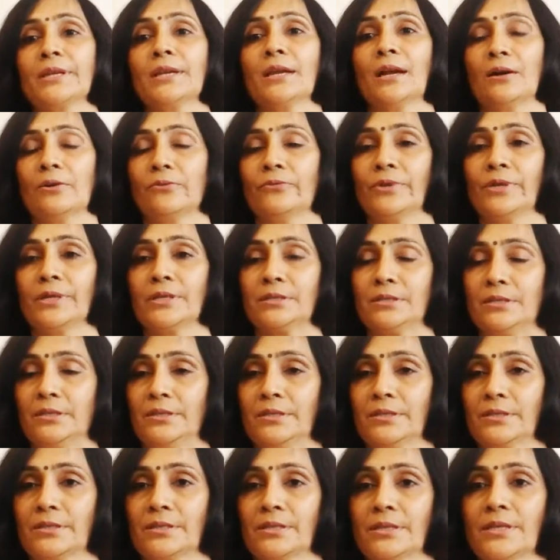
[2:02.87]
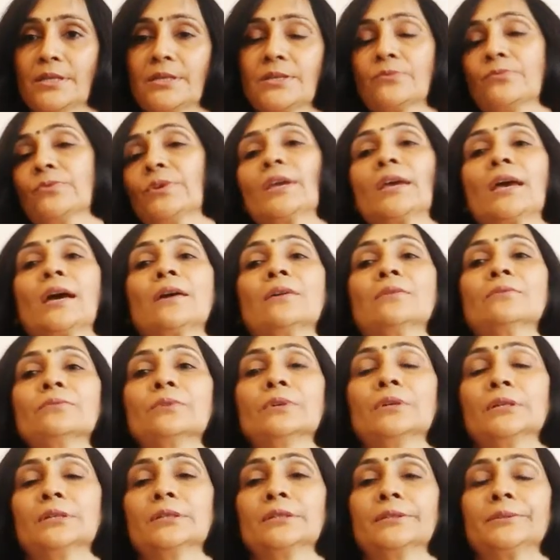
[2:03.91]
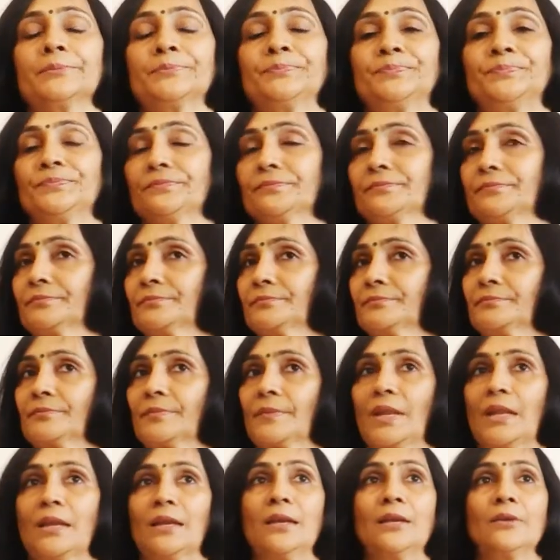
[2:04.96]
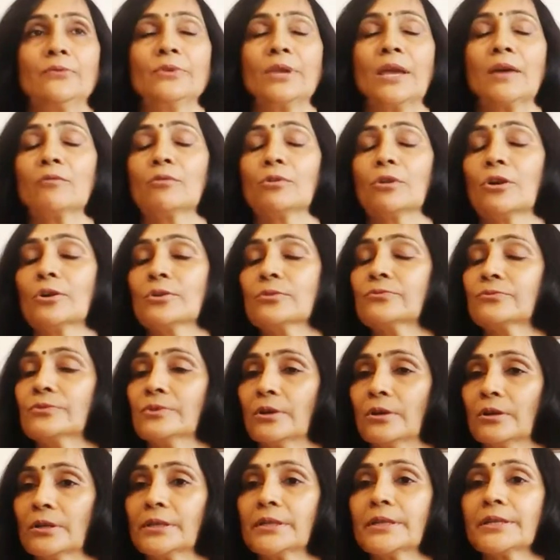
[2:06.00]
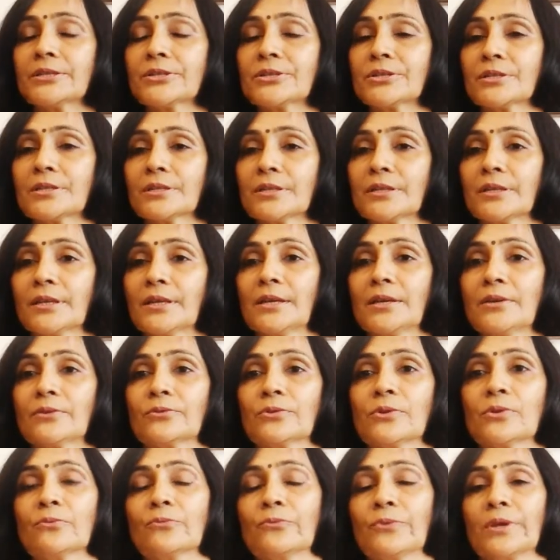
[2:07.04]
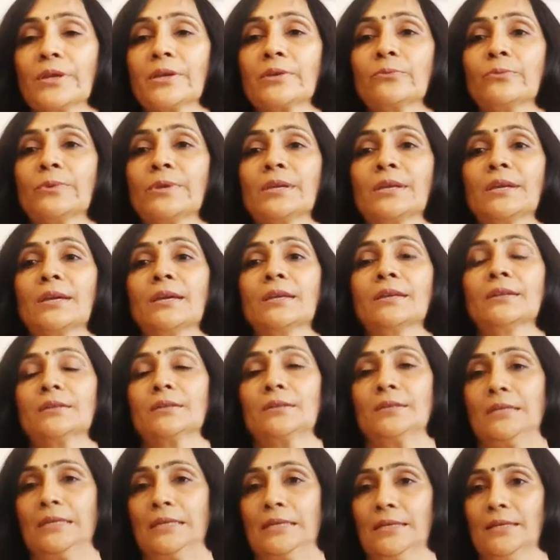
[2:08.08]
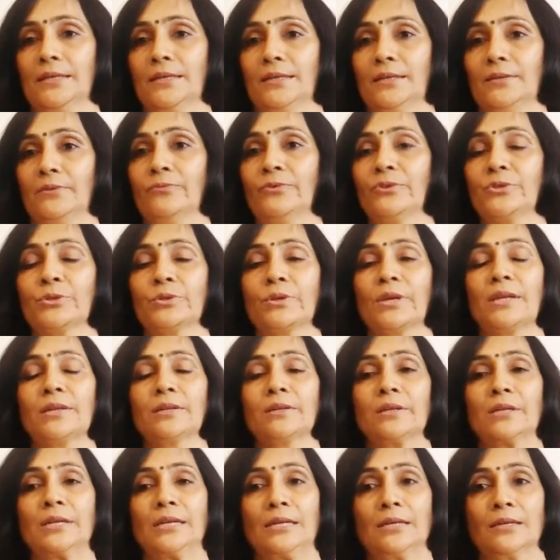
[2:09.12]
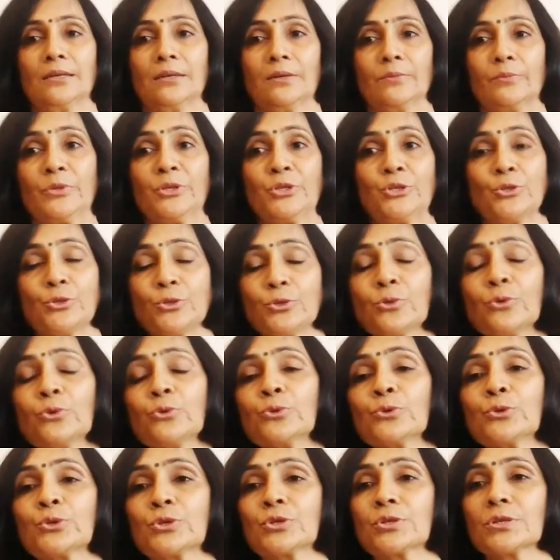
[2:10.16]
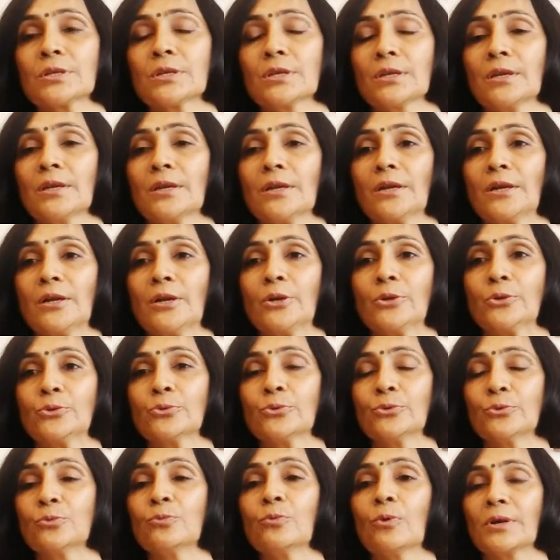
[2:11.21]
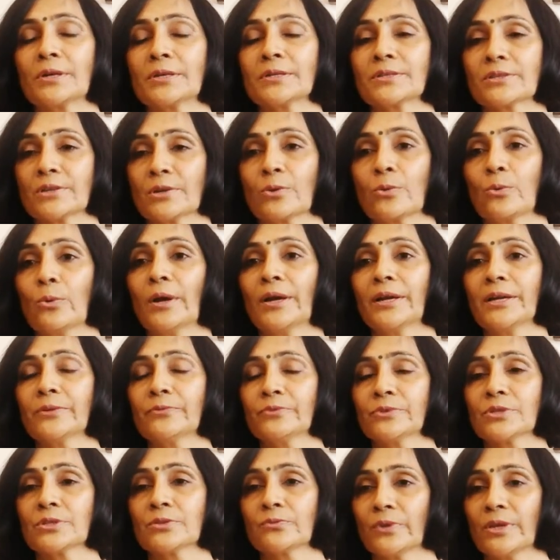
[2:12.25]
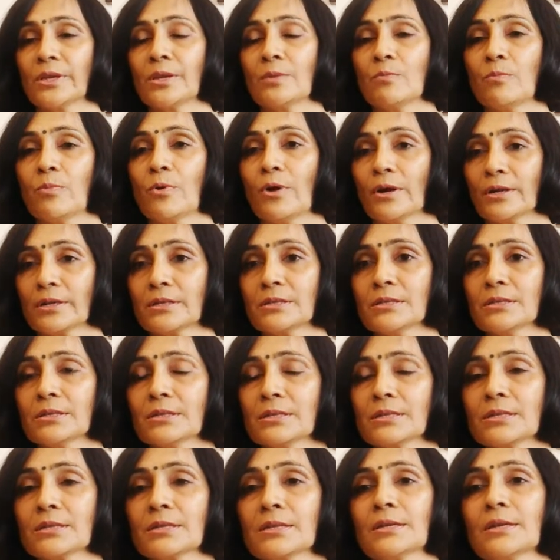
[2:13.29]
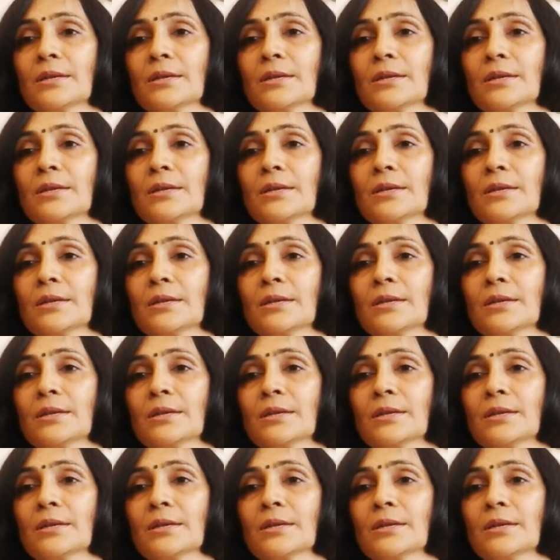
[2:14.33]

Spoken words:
aware these days. We have a lot of knowledge from which can be used to do what is required, which is very important.